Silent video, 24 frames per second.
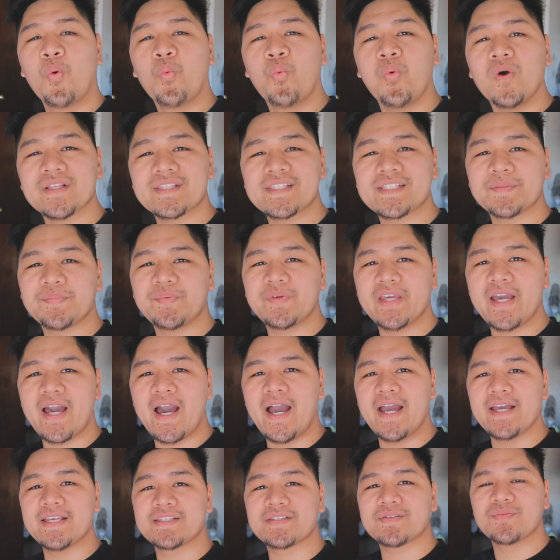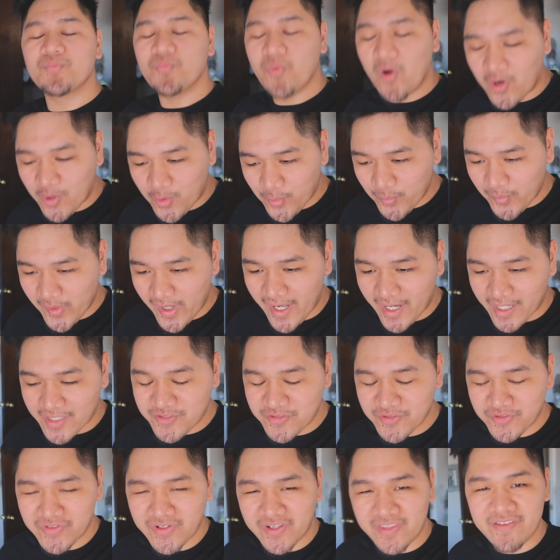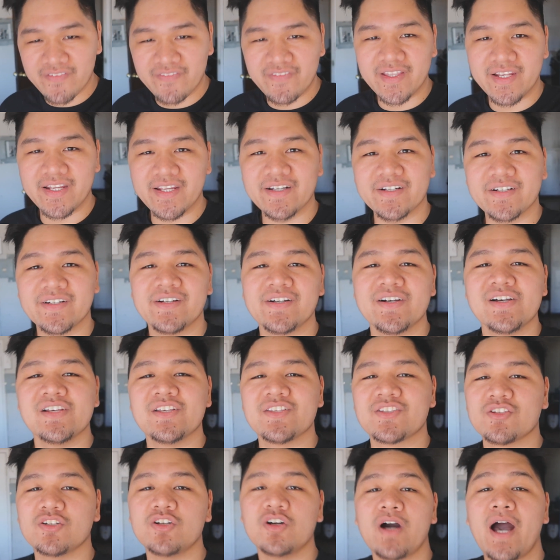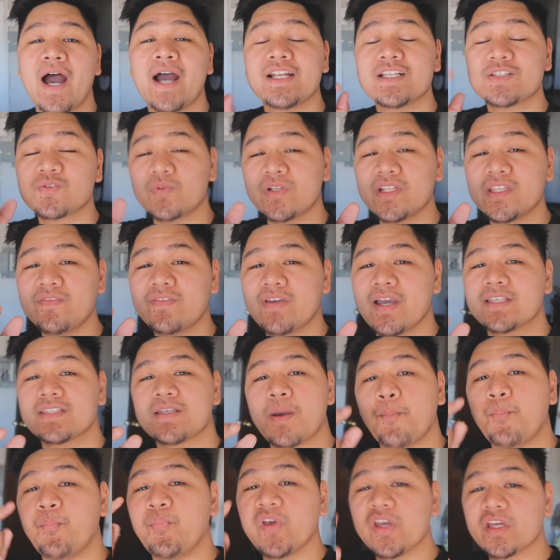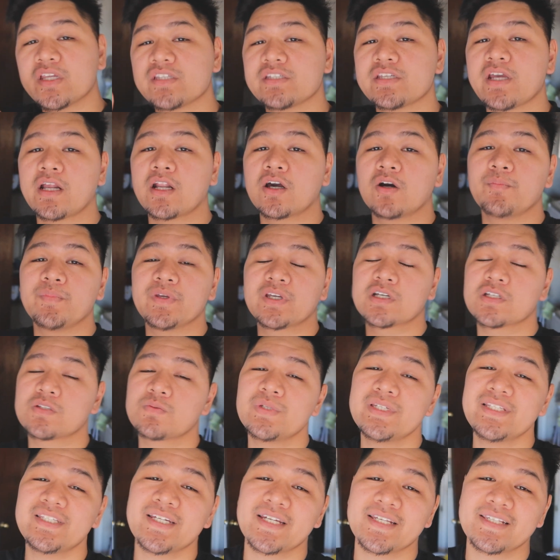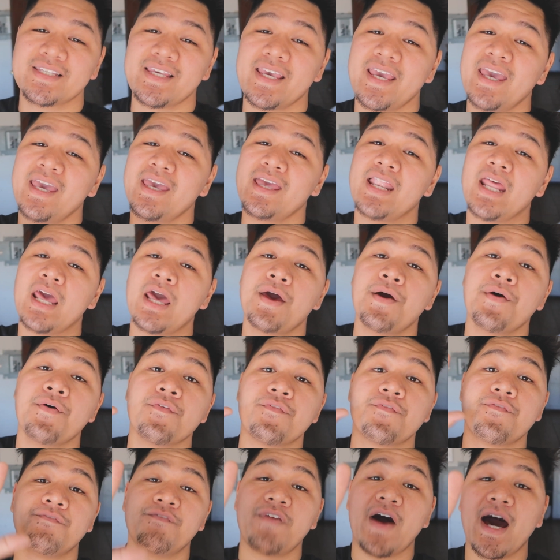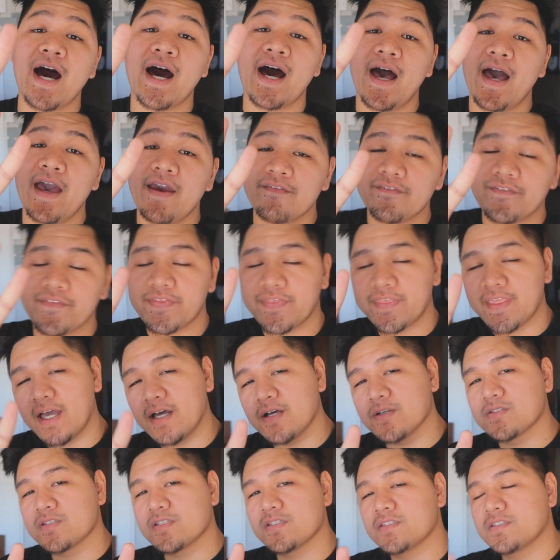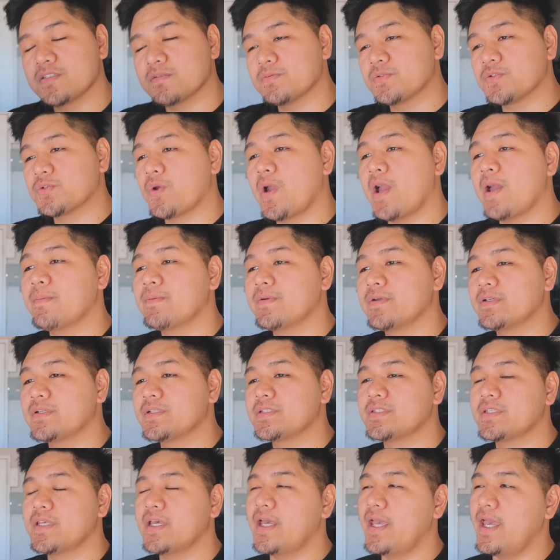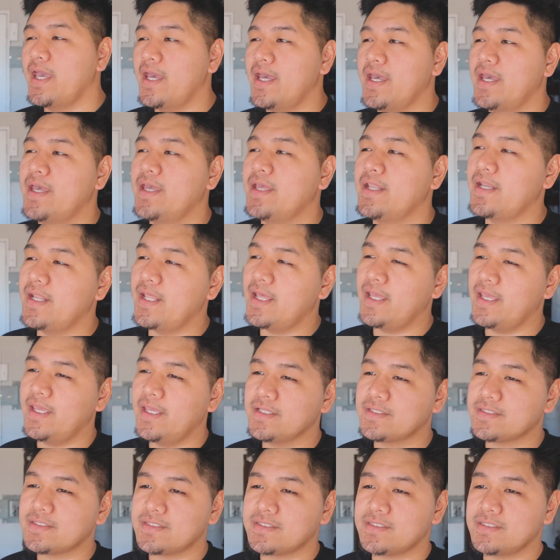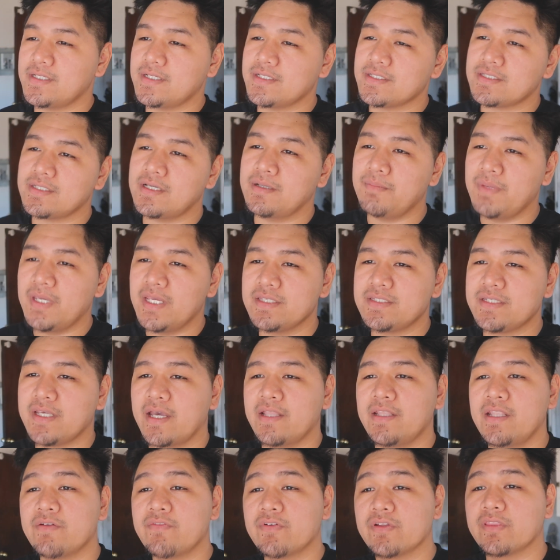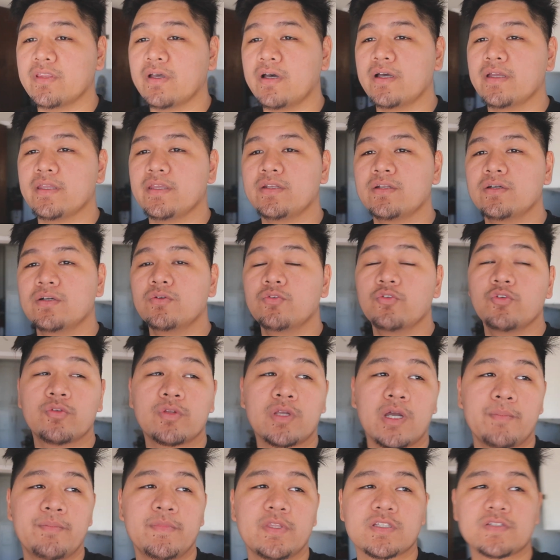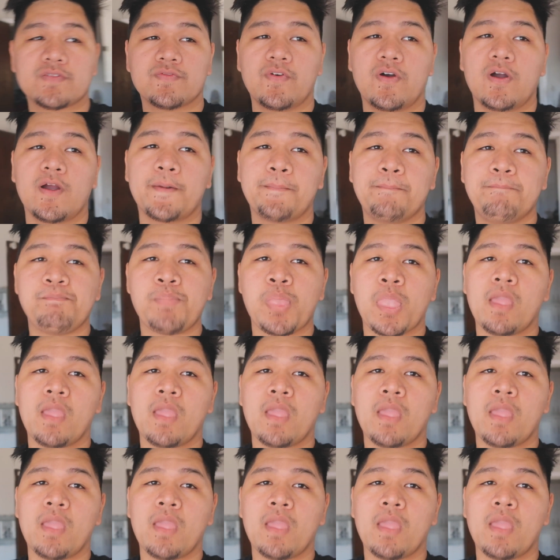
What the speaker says: What's up, you guys? Welcome back to another video. So I just want to give you guys a big shout out because we just hit 5,000 subscribers and it's just amazing. I never thought, it would come this far.